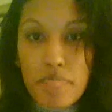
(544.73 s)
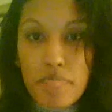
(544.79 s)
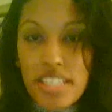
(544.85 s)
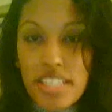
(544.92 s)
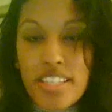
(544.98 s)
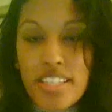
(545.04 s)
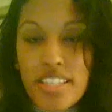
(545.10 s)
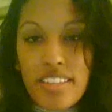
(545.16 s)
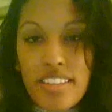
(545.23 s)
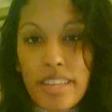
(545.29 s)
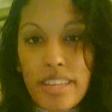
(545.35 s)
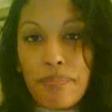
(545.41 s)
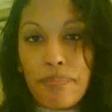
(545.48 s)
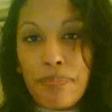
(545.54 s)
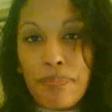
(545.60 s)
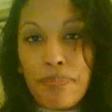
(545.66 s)
But until
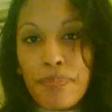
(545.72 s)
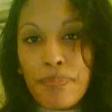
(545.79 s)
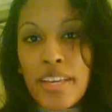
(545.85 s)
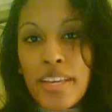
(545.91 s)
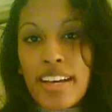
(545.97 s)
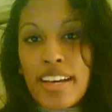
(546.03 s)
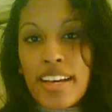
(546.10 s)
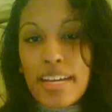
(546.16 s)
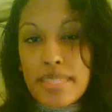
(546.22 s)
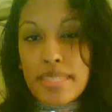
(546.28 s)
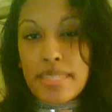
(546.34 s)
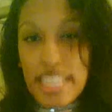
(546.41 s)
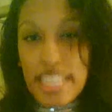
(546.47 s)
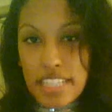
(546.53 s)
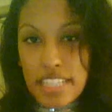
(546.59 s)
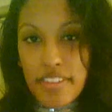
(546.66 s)
then, I'm
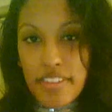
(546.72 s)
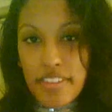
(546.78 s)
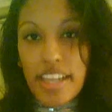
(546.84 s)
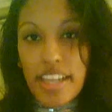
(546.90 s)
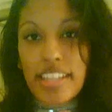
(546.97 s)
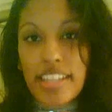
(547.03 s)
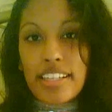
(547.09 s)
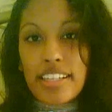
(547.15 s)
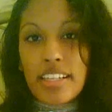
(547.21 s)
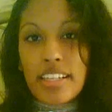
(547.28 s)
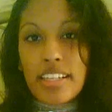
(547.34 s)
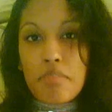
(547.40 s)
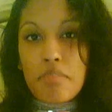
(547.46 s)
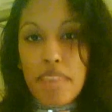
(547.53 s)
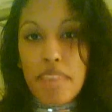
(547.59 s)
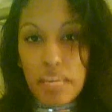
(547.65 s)
satisfied
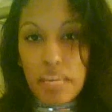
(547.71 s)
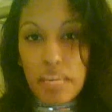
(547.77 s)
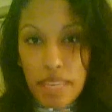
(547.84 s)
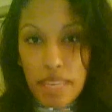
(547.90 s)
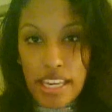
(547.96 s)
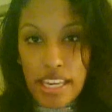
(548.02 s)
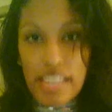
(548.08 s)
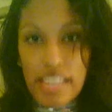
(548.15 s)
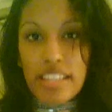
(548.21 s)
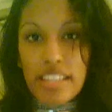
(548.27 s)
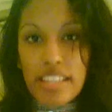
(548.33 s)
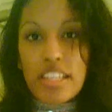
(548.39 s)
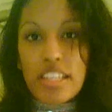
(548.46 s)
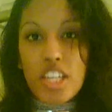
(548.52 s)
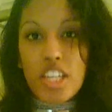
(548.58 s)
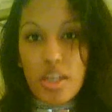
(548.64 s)
being me,
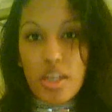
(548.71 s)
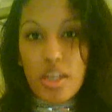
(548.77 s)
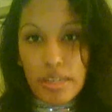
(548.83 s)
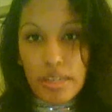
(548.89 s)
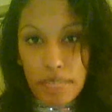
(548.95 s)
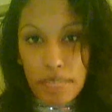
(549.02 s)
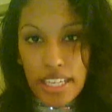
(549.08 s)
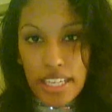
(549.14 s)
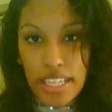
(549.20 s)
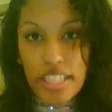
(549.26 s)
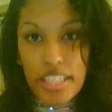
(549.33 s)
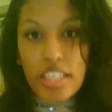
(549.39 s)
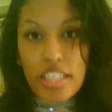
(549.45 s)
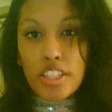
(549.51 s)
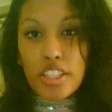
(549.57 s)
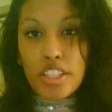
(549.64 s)
knowing me,
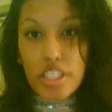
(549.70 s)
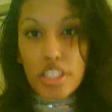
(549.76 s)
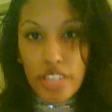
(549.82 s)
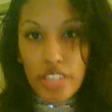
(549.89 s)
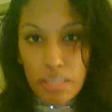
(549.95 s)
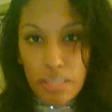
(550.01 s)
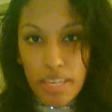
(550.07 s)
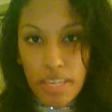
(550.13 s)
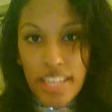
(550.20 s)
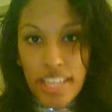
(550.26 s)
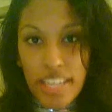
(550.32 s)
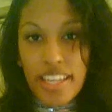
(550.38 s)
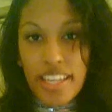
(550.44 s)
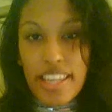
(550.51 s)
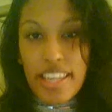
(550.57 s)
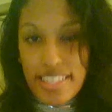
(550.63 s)
learning me,
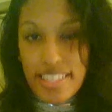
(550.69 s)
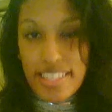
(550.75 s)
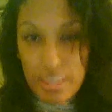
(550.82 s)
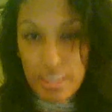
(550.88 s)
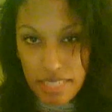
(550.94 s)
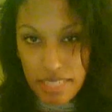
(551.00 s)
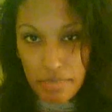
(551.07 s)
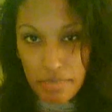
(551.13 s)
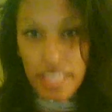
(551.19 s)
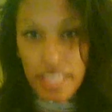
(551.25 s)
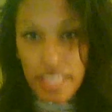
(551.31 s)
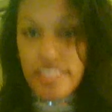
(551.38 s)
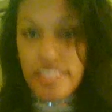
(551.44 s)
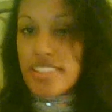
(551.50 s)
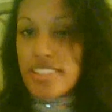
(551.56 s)
and accepting me.